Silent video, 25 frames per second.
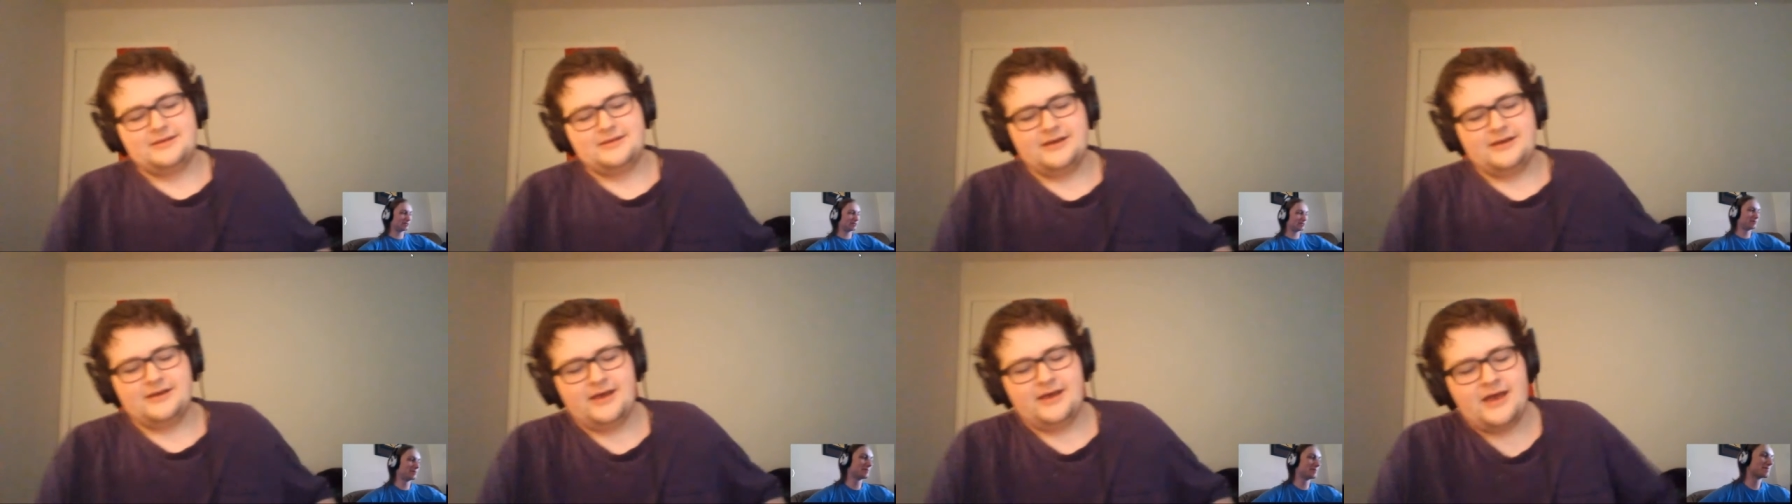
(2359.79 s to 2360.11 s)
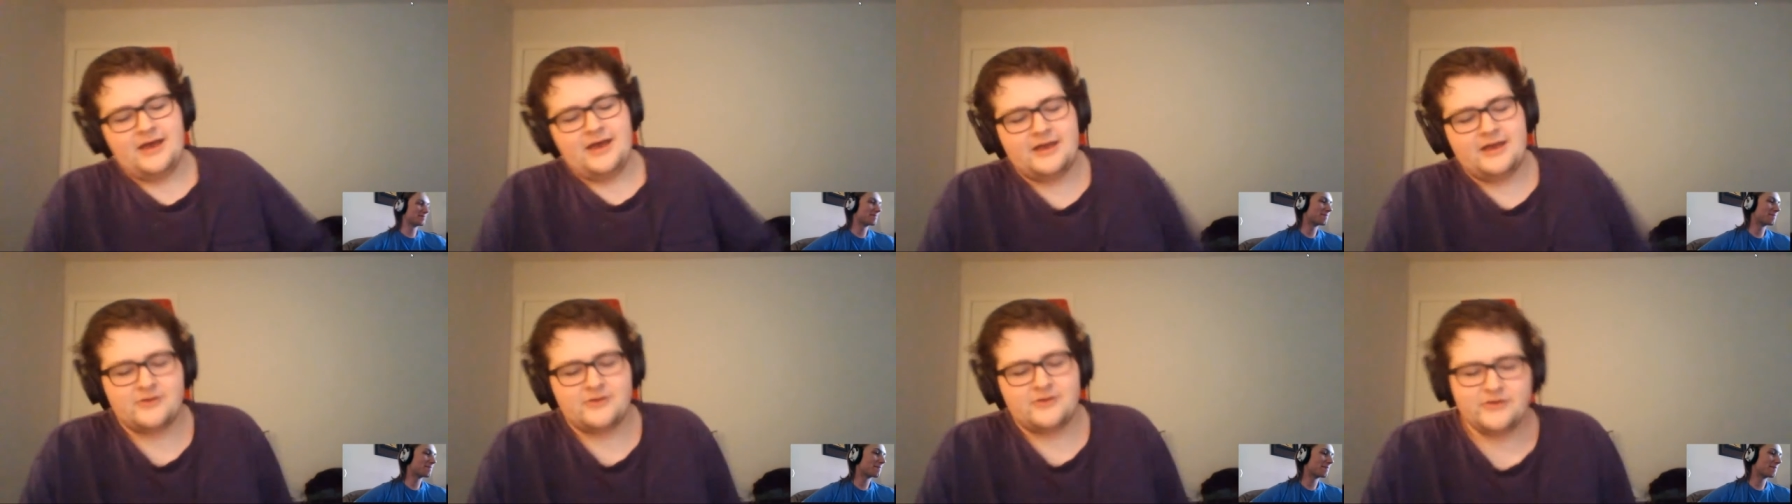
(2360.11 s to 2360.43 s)
I
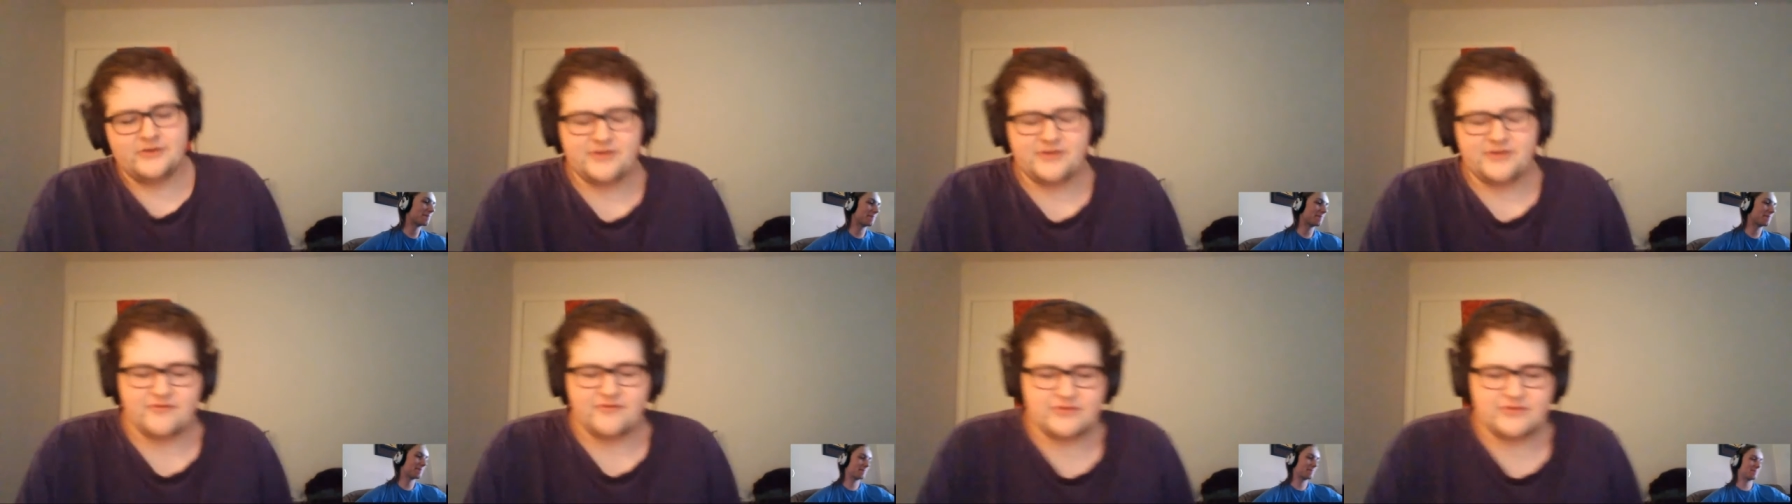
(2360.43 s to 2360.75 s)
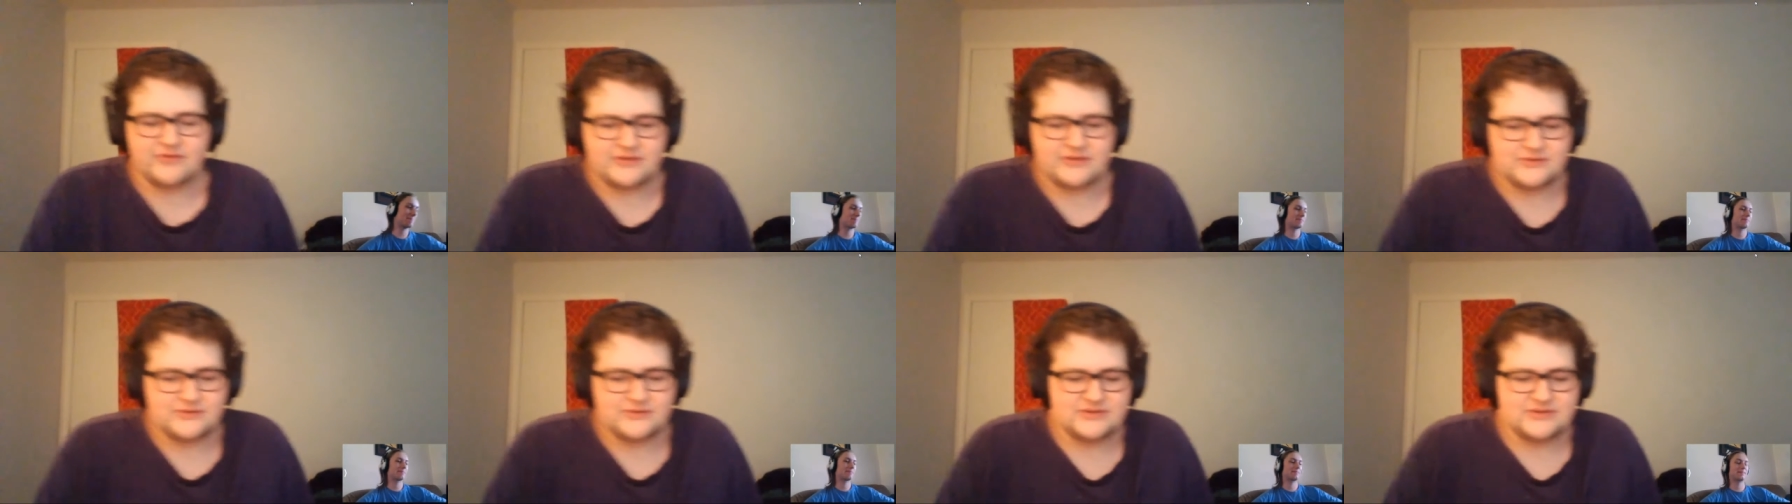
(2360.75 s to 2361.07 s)
agree with
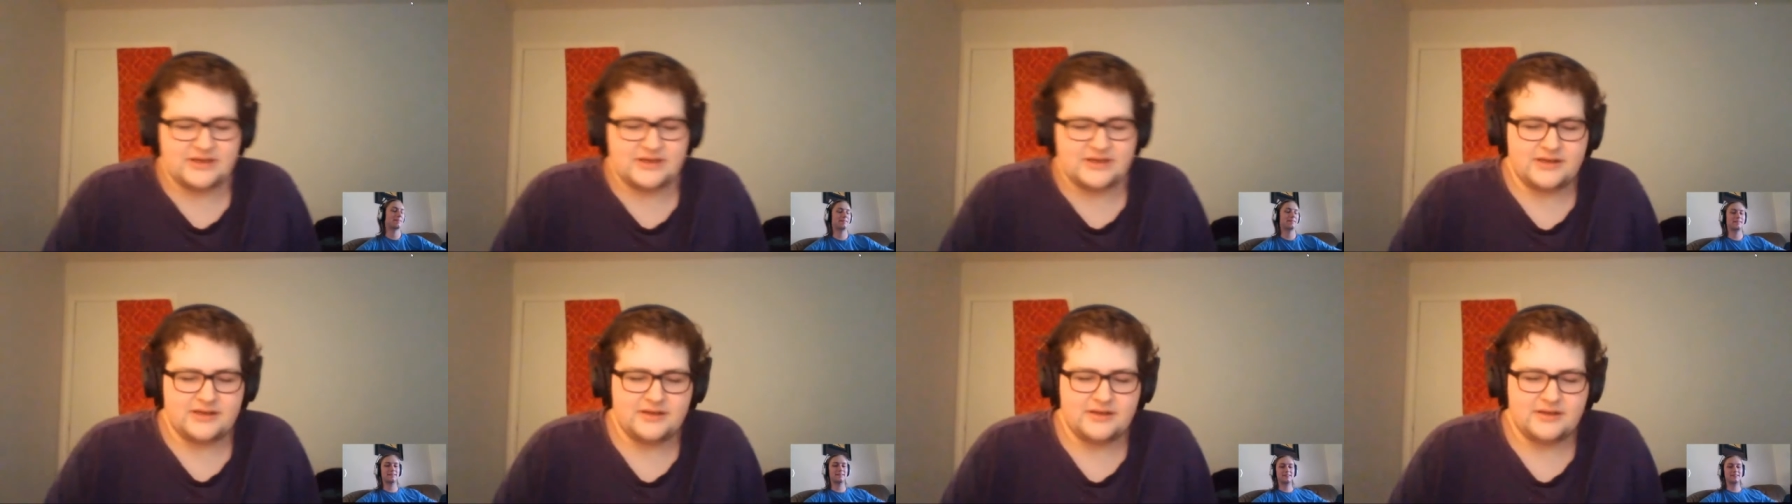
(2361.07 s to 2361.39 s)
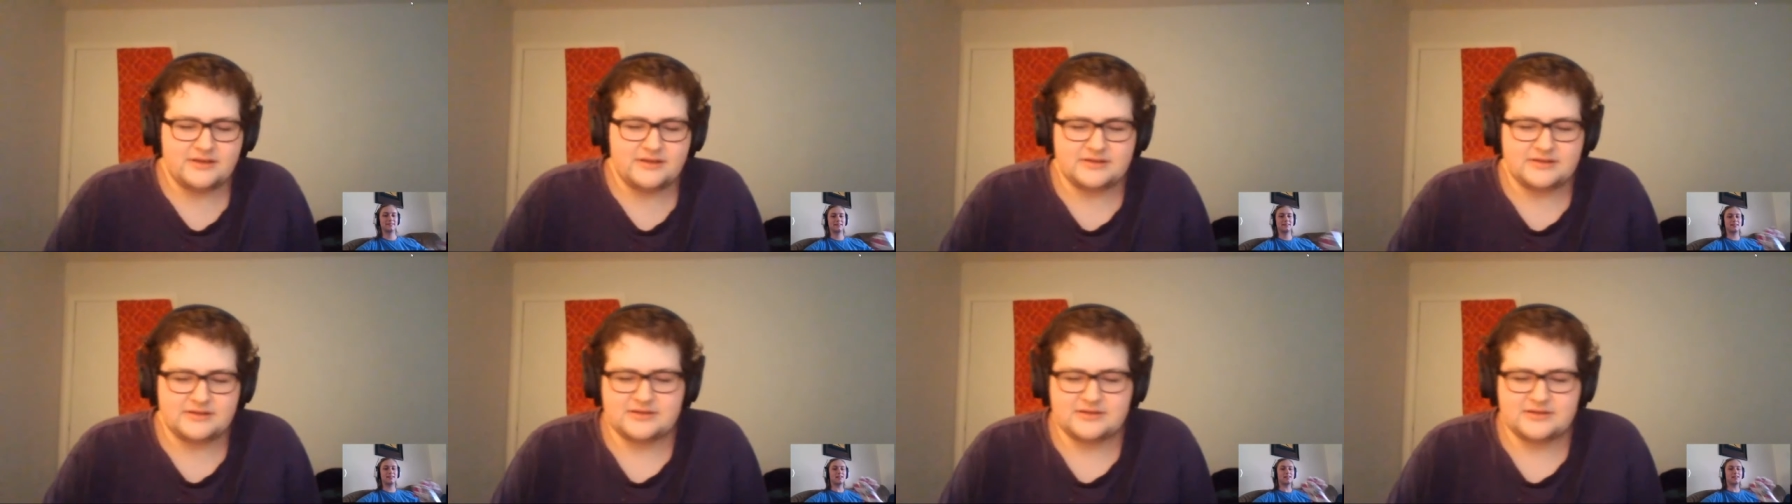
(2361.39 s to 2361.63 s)
everything you said.